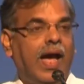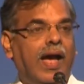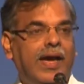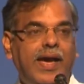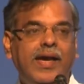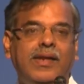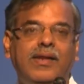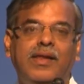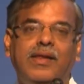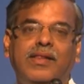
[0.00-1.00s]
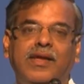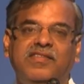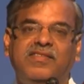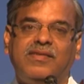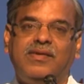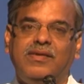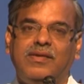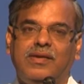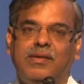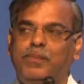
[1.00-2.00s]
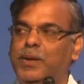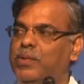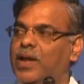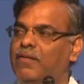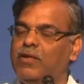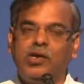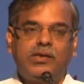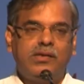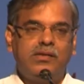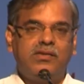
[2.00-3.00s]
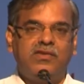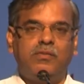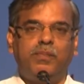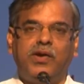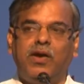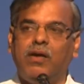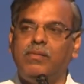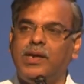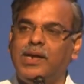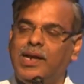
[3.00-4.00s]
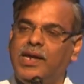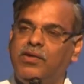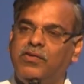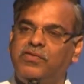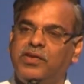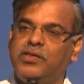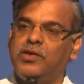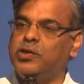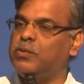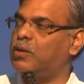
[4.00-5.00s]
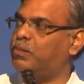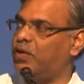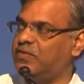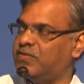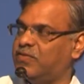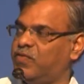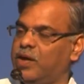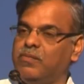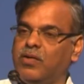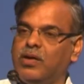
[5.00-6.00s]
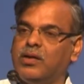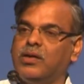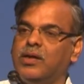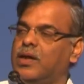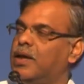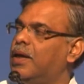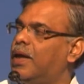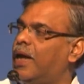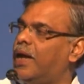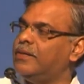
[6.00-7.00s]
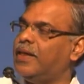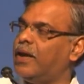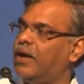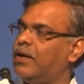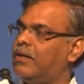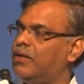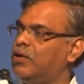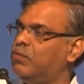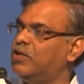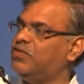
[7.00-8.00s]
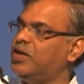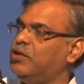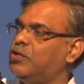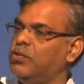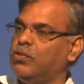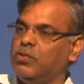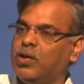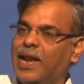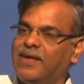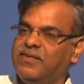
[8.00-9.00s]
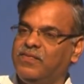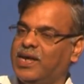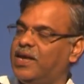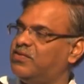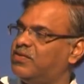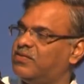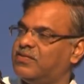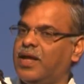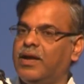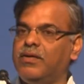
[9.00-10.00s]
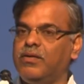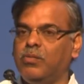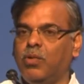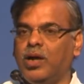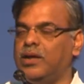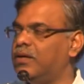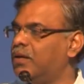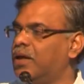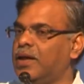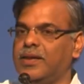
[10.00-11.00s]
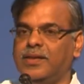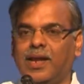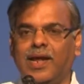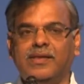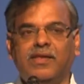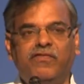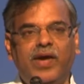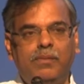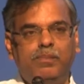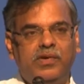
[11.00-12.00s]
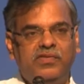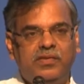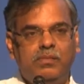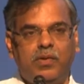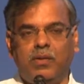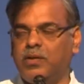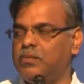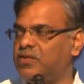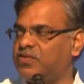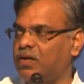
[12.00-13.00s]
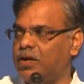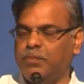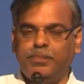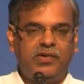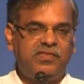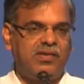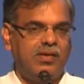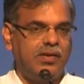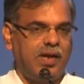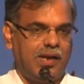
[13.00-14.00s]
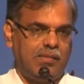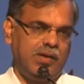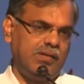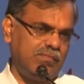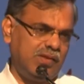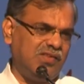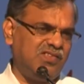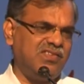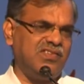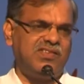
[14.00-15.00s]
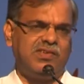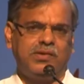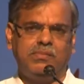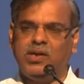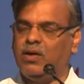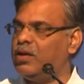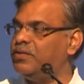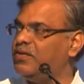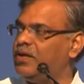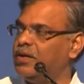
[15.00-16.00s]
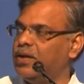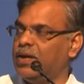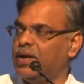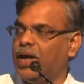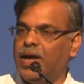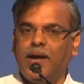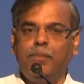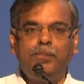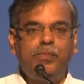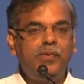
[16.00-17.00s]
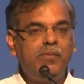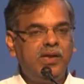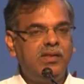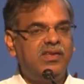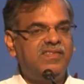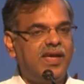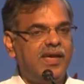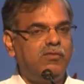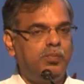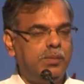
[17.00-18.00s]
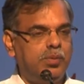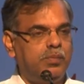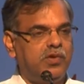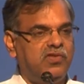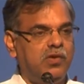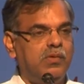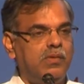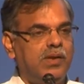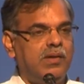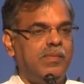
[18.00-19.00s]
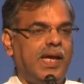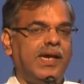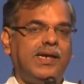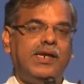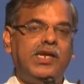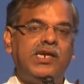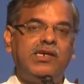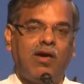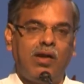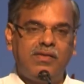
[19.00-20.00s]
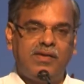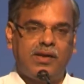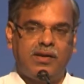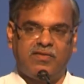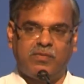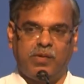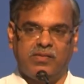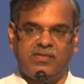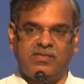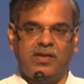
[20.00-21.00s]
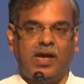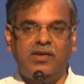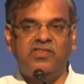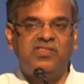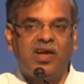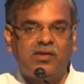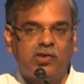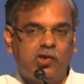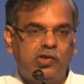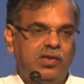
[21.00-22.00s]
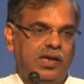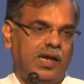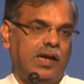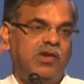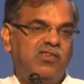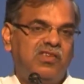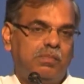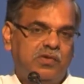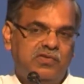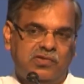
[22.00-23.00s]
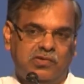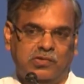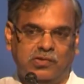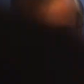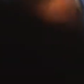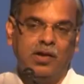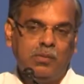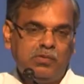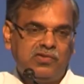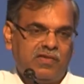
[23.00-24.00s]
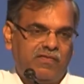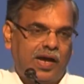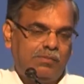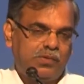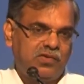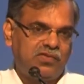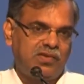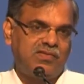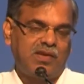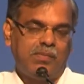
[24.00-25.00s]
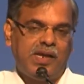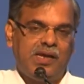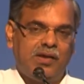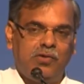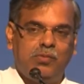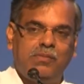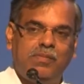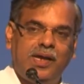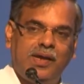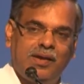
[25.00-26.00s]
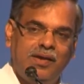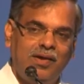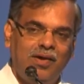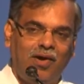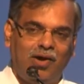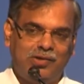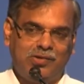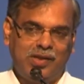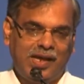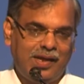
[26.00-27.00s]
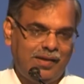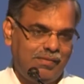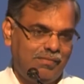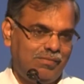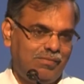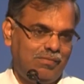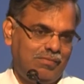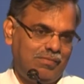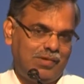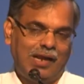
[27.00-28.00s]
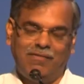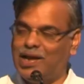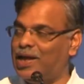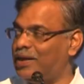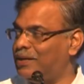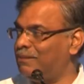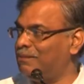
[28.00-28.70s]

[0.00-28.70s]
again, this people have looked into this predominantly using the dual process framework. You will see 2 classifications there. One, that like the fat person problem is called a personal dilemma. This is just a terminology. In this case, people presumably make deontological responses. It is not a good thing. I'm not supposed to do this. Push a fat person, somebody, a human being, onto the railway line.